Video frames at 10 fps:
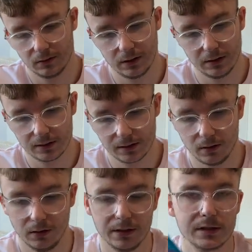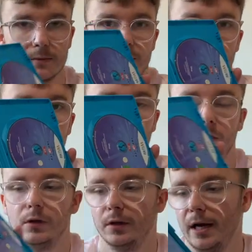it's got its
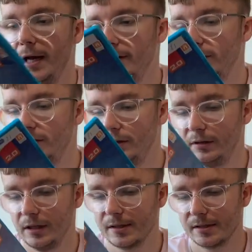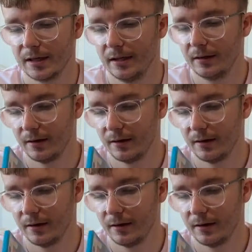booklet and the disc in